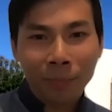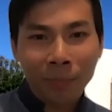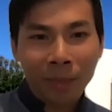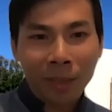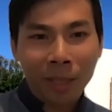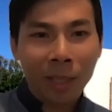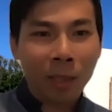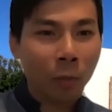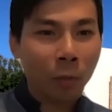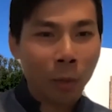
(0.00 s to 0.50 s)

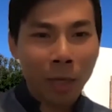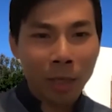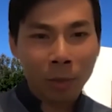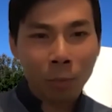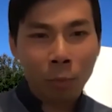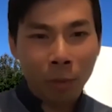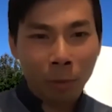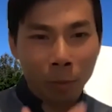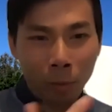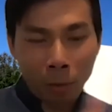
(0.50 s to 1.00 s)

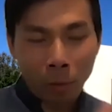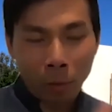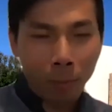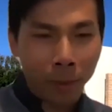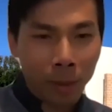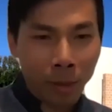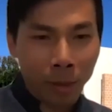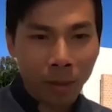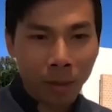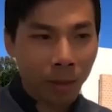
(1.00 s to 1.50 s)
Otherwise, we would do
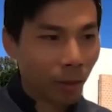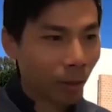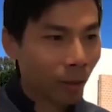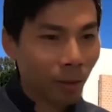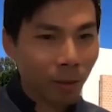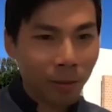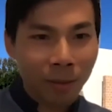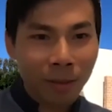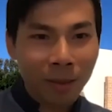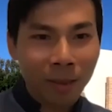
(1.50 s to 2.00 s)

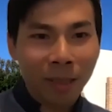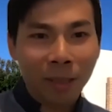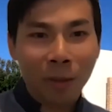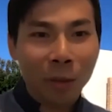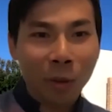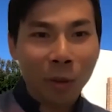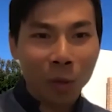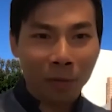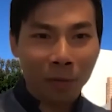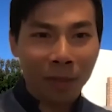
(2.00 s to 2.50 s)
business.
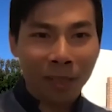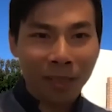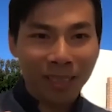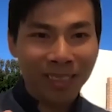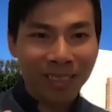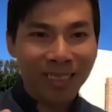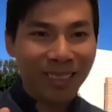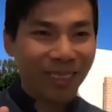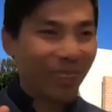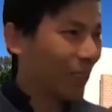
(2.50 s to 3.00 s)
No,
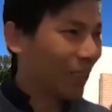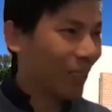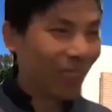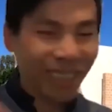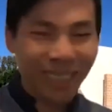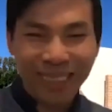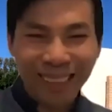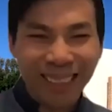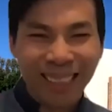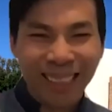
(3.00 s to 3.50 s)

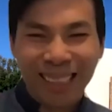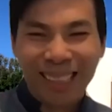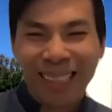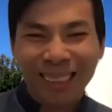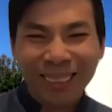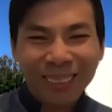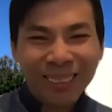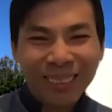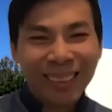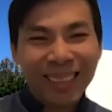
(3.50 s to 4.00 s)
sorry.
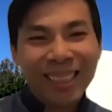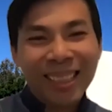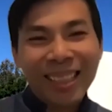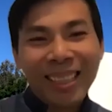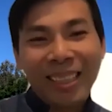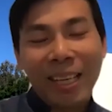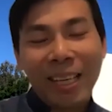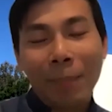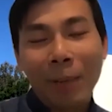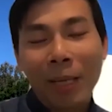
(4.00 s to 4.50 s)

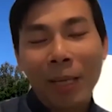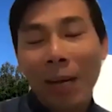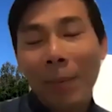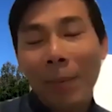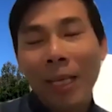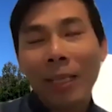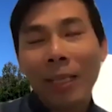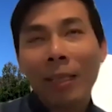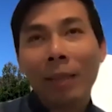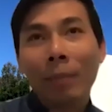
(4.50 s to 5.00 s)
Yeah, but I
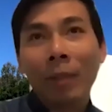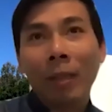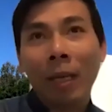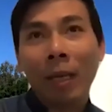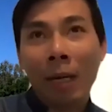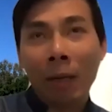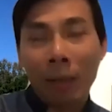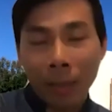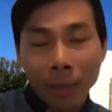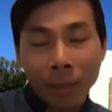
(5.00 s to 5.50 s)
mean,
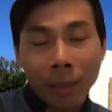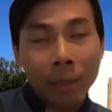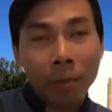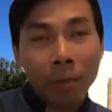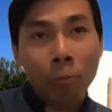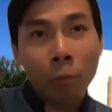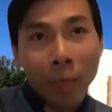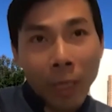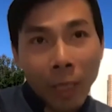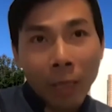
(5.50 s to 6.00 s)
this
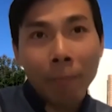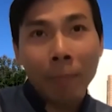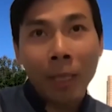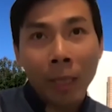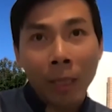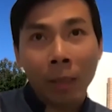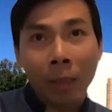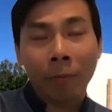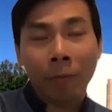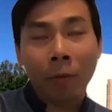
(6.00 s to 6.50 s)
is really
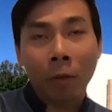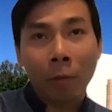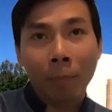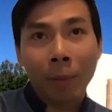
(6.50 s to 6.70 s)
meaningful,